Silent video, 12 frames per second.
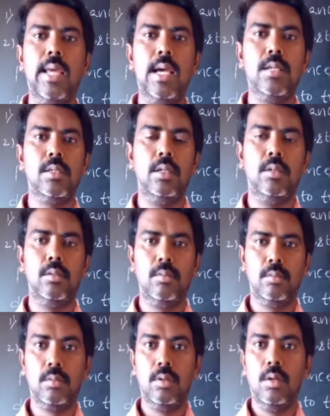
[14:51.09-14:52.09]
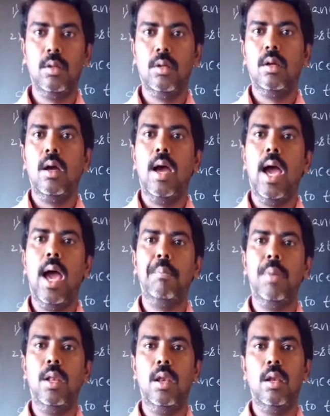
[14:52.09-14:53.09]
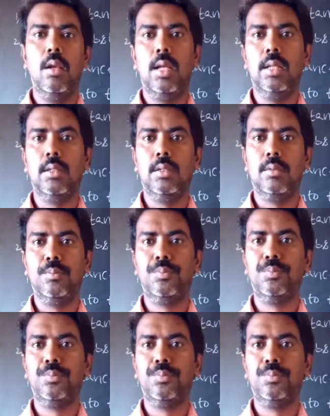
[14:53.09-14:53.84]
acid, apple, like that.